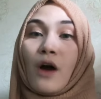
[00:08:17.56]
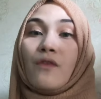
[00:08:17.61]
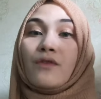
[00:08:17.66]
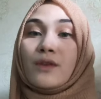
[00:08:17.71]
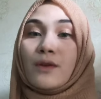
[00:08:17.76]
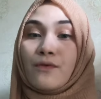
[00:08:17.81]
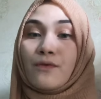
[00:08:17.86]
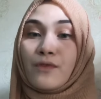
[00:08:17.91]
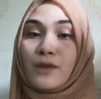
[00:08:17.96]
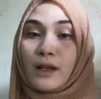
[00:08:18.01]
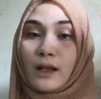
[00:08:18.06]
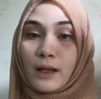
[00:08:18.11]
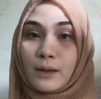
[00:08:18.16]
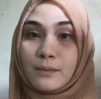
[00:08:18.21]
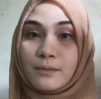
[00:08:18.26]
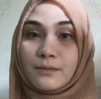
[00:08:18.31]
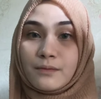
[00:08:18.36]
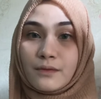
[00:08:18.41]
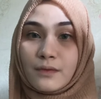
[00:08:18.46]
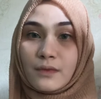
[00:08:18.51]
the
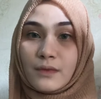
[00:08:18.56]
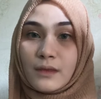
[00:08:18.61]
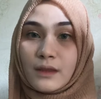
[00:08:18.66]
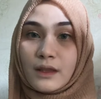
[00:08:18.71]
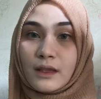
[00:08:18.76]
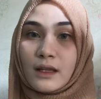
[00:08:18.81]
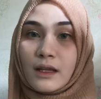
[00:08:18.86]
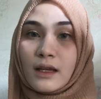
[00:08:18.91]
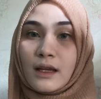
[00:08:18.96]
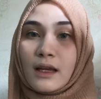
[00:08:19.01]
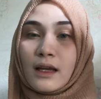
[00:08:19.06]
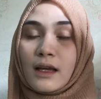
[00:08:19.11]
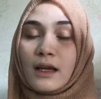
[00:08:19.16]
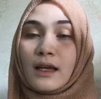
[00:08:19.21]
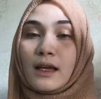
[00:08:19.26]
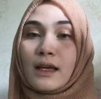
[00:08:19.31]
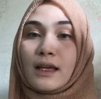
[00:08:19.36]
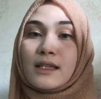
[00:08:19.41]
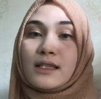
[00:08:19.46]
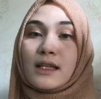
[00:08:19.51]
film
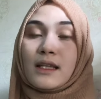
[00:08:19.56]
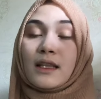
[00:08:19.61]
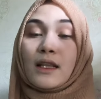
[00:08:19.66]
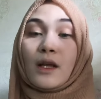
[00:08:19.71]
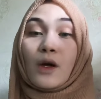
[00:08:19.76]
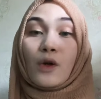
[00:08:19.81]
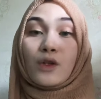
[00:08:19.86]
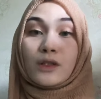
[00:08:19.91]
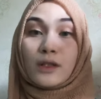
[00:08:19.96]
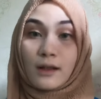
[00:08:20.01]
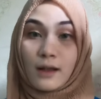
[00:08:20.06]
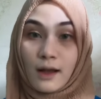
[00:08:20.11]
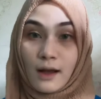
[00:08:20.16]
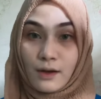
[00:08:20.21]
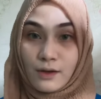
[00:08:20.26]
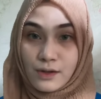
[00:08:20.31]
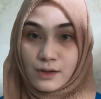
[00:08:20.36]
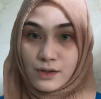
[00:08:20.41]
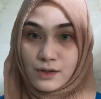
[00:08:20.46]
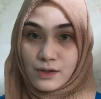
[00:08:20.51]
is a noun
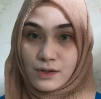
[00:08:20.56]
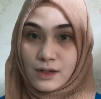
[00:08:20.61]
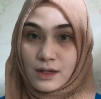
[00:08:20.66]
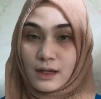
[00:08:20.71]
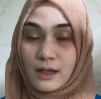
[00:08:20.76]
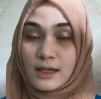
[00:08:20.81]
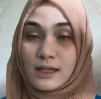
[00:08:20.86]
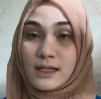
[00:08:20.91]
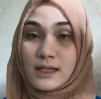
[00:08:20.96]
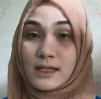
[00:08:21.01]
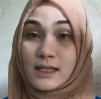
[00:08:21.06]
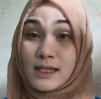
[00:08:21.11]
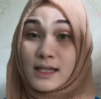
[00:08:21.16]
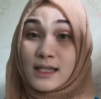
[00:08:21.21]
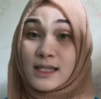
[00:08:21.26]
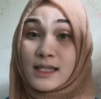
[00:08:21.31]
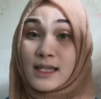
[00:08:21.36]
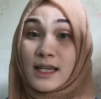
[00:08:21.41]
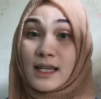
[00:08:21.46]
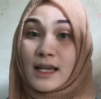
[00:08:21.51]
clause,
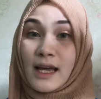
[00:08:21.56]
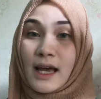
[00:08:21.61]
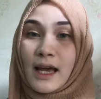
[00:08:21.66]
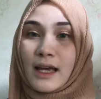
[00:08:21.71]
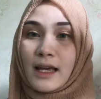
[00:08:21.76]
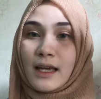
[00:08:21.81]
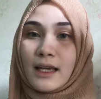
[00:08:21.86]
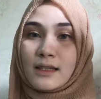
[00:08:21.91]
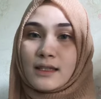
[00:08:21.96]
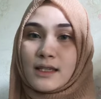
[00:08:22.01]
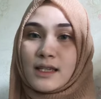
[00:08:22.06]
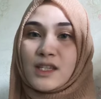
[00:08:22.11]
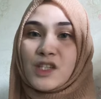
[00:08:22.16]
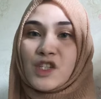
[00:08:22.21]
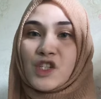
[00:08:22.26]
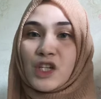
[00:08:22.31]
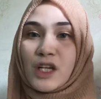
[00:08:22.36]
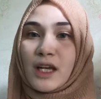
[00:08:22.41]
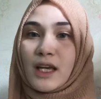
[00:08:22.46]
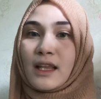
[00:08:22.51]
since it
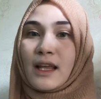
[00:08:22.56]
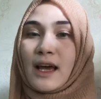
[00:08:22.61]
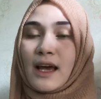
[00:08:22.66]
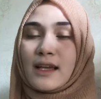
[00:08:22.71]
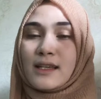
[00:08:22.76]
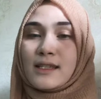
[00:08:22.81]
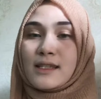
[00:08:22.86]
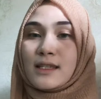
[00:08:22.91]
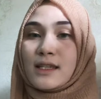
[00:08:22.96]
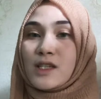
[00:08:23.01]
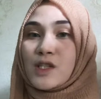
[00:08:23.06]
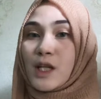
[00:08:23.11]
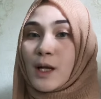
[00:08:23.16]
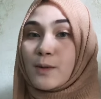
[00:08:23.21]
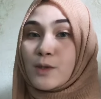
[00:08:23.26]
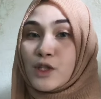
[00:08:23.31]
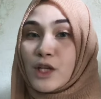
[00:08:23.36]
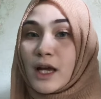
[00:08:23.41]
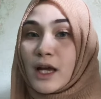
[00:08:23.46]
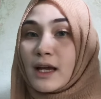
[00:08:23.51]
has a
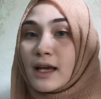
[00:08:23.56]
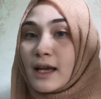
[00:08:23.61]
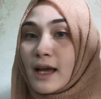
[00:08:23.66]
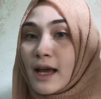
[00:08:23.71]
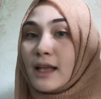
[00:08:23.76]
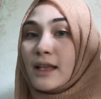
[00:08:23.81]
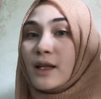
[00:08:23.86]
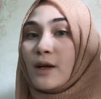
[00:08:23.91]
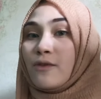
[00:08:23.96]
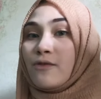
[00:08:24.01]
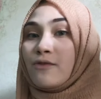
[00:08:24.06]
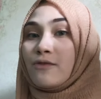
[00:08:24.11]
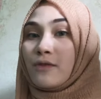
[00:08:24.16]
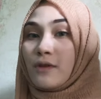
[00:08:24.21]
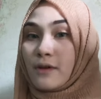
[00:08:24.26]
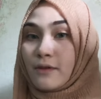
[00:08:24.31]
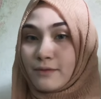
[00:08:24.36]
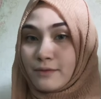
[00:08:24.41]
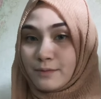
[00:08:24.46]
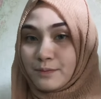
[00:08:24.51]
subject and a verb.